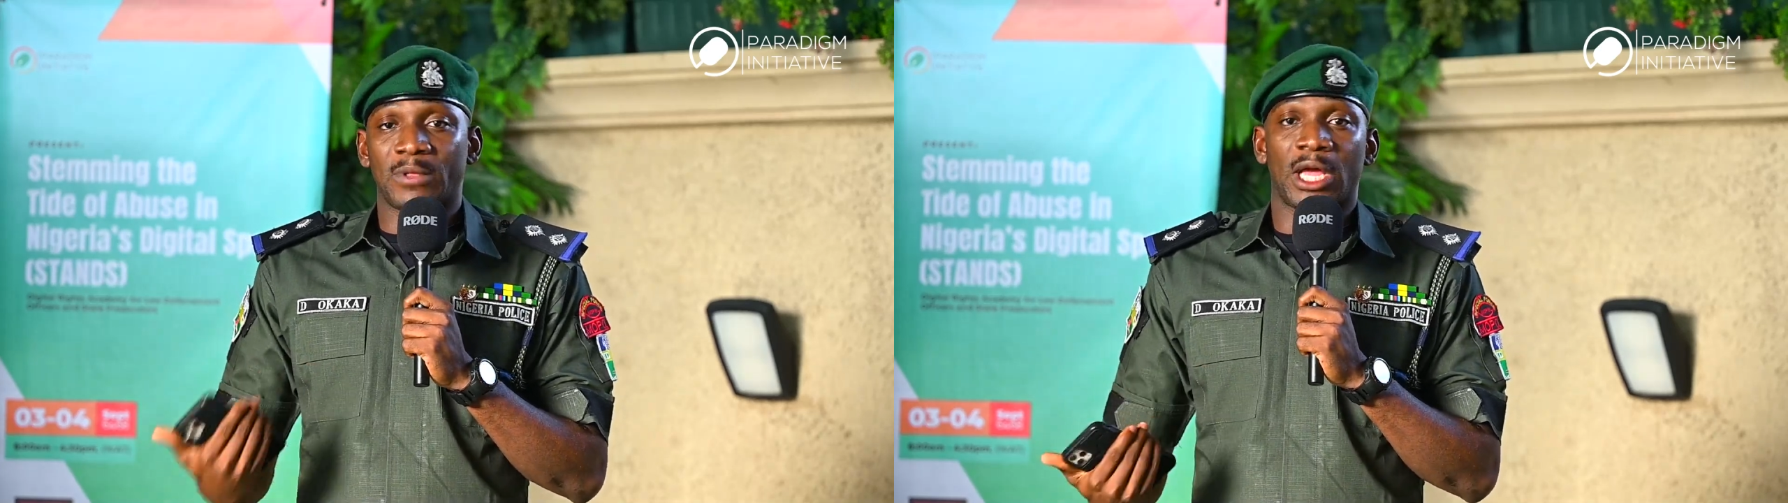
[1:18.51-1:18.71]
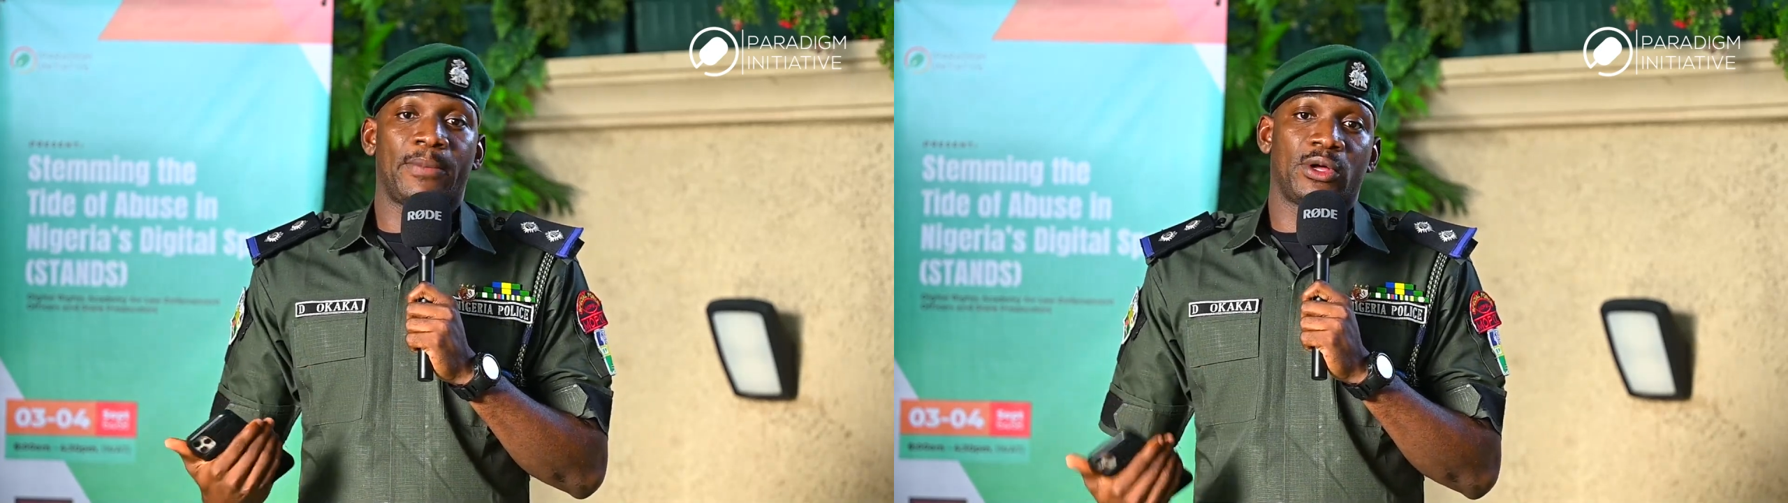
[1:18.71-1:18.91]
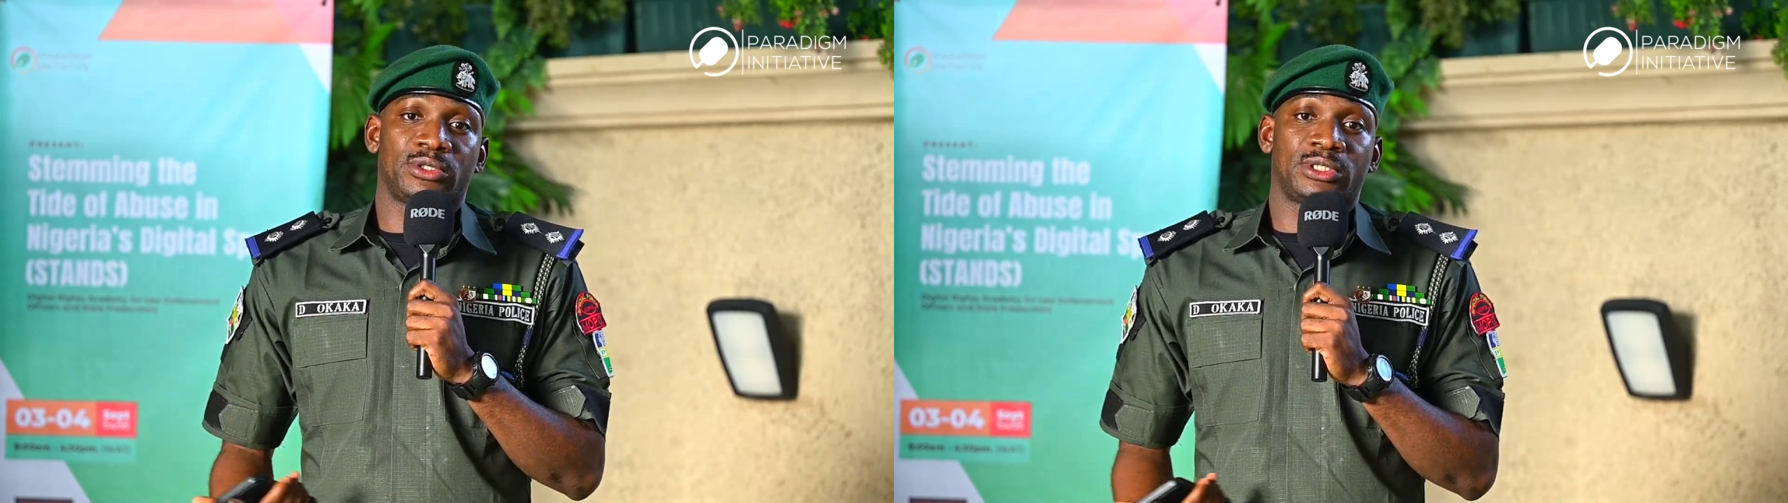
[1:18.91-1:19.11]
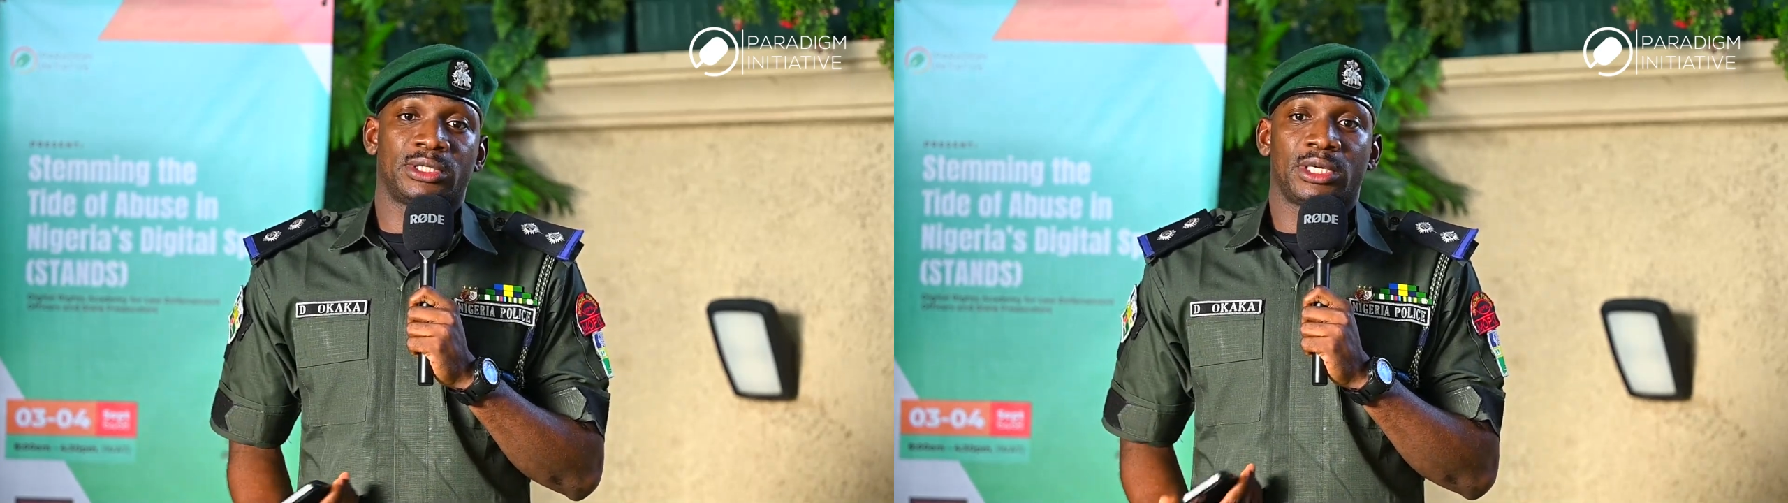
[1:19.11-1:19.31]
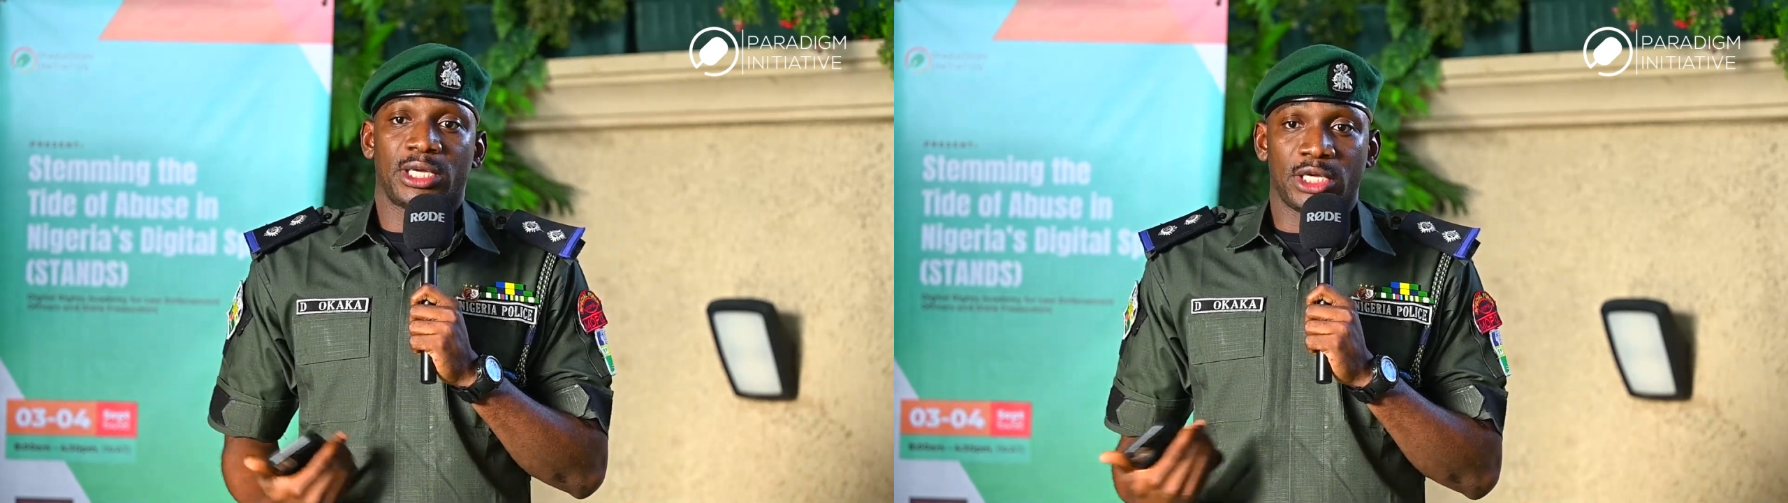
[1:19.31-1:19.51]
about,
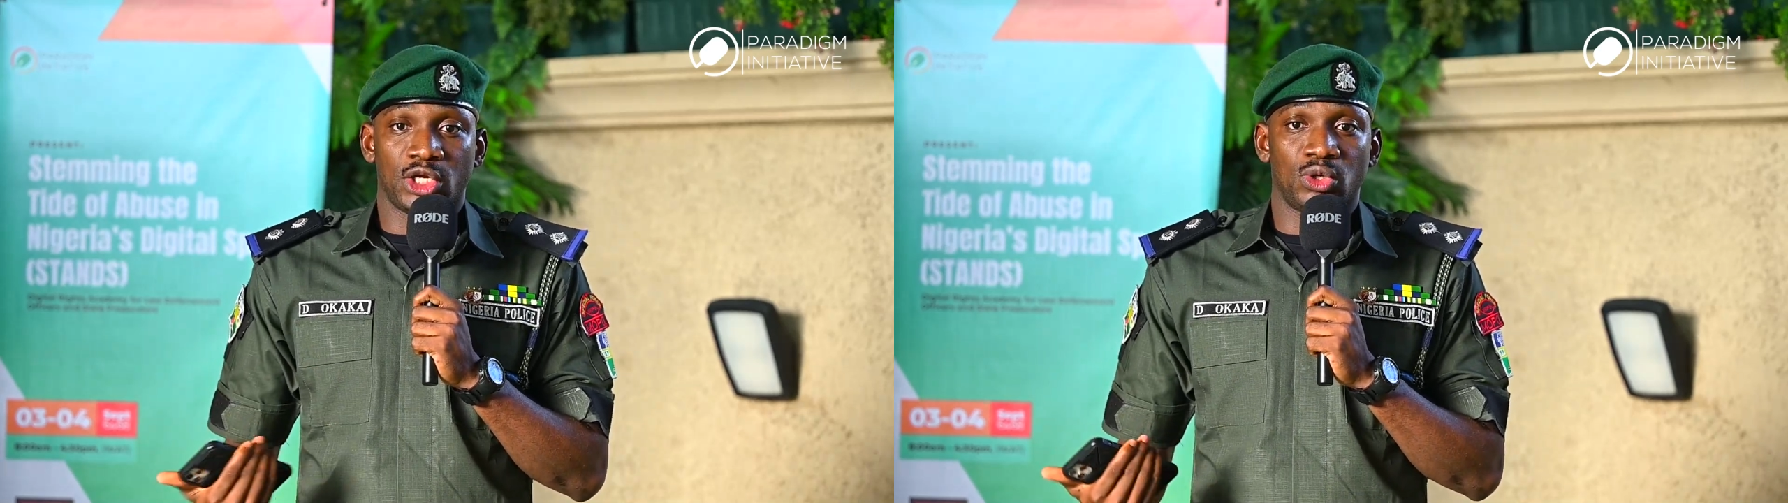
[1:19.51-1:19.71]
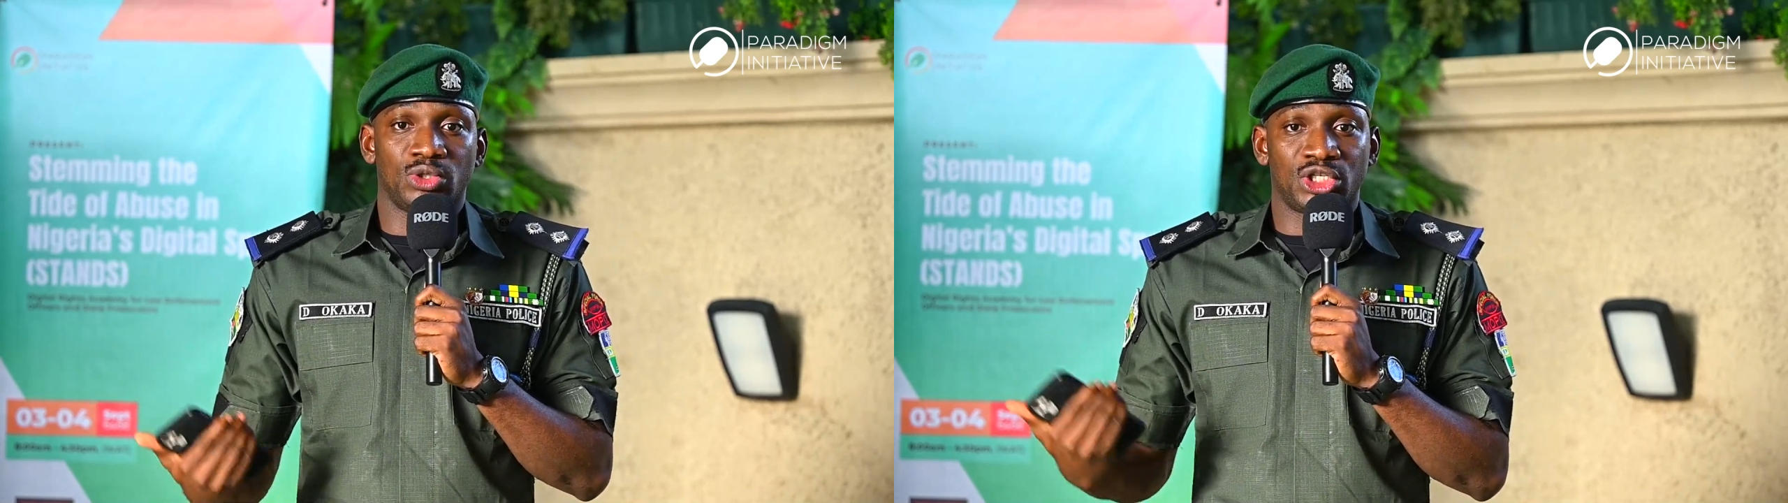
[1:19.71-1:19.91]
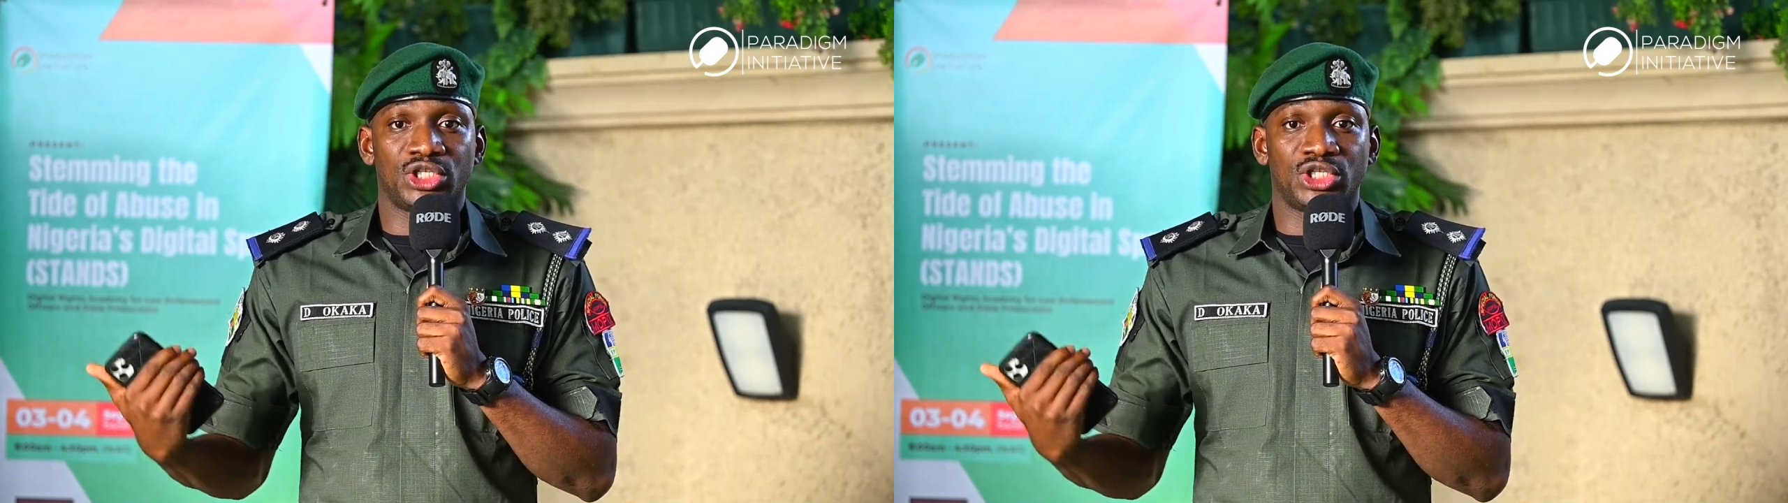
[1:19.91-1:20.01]
you know,